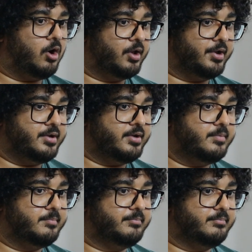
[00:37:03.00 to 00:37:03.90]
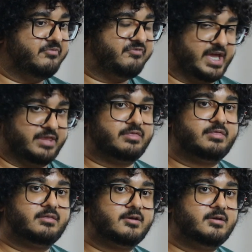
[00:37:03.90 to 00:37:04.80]
on
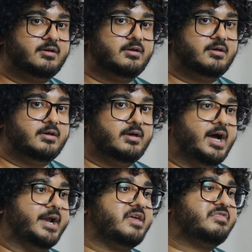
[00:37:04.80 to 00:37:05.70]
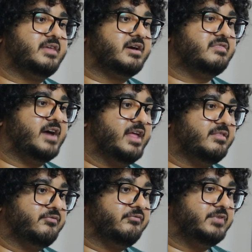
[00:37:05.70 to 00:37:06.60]
faith. And I think
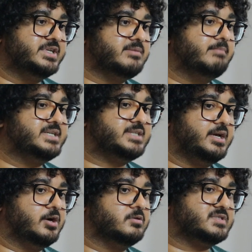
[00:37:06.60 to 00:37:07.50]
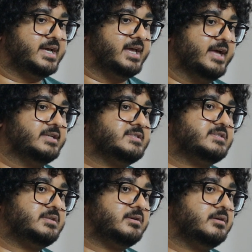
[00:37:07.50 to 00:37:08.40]
that fundamentally goes
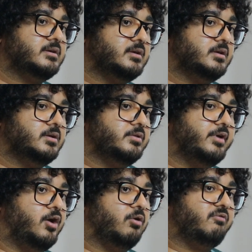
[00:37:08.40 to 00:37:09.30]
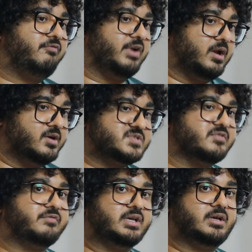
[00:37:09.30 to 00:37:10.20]
against the whole
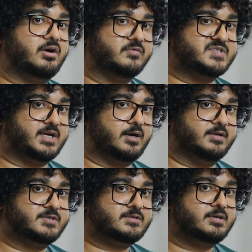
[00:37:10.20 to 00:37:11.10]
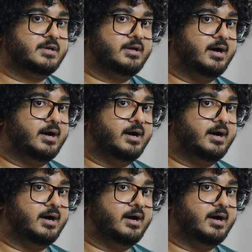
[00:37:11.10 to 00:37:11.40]
philosophy of science.